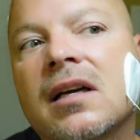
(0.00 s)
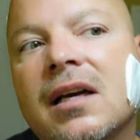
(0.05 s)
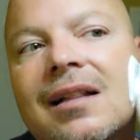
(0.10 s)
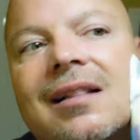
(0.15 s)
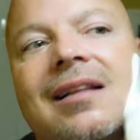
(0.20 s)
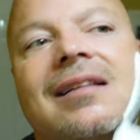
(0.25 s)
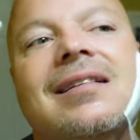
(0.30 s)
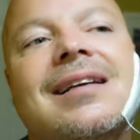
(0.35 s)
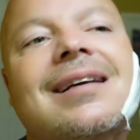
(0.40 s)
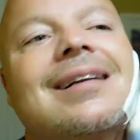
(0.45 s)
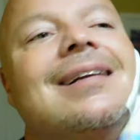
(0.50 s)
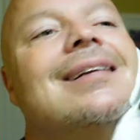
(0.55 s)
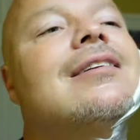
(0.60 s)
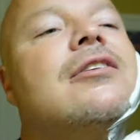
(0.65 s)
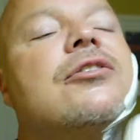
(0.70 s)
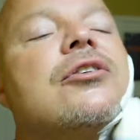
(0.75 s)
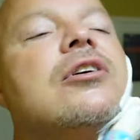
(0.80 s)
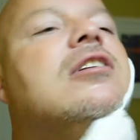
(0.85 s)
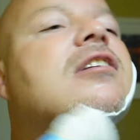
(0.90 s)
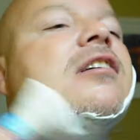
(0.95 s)
now let's get
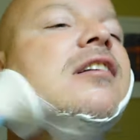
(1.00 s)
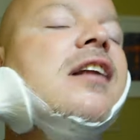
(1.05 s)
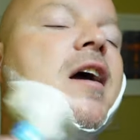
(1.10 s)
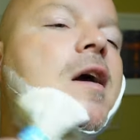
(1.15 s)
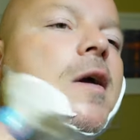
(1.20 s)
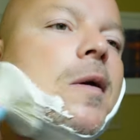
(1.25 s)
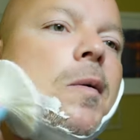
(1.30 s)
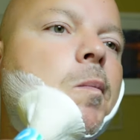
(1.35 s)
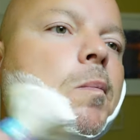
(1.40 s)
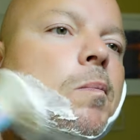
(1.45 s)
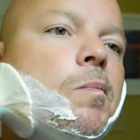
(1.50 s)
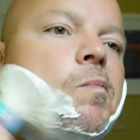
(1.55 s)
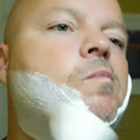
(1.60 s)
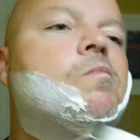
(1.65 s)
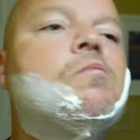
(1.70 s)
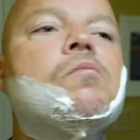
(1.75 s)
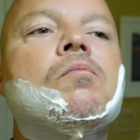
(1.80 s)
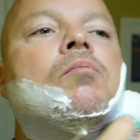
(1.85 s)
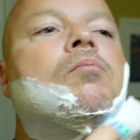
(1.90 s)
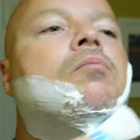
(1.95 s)
into it today.
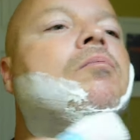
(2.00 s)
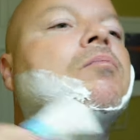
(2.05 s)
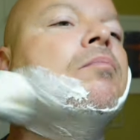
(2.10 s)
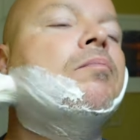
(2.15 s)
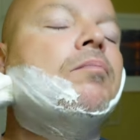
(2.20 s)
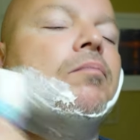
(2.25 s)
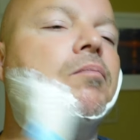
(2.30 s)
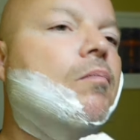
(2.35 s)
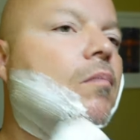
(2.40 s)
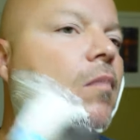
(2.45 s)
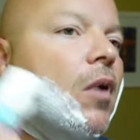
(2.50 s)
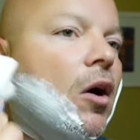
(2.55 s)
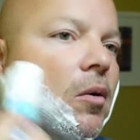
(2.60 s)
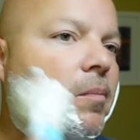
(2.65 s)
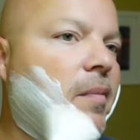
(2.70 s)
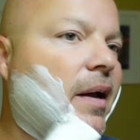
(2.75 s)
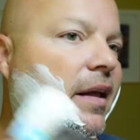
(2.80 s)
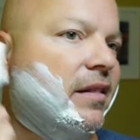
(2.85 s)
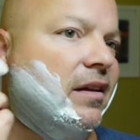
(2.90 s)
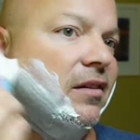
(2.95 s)
Oh
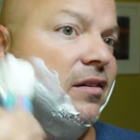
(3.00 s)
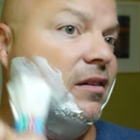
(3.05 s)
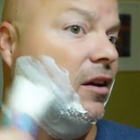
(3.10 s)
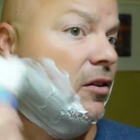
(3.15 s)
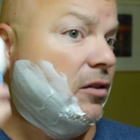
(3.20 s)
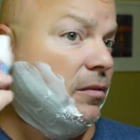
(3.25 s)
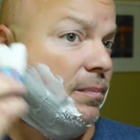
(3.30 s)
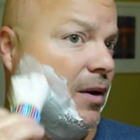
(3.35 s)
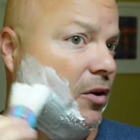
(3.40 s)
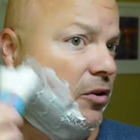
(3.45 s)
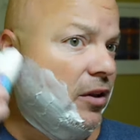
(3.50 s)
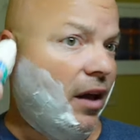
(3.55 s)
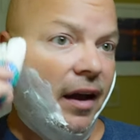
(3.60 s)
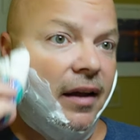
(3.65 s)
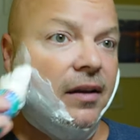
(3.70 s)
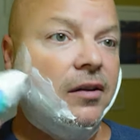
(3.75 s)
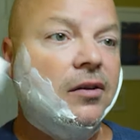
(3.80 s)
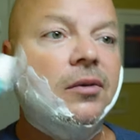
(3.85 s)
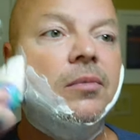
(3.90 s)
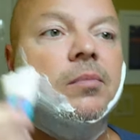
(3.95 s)
man, this does smell
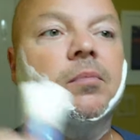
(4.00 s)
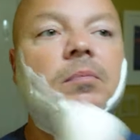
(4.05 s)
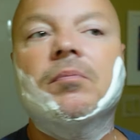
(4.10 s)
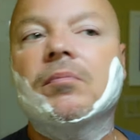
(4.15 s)
nice.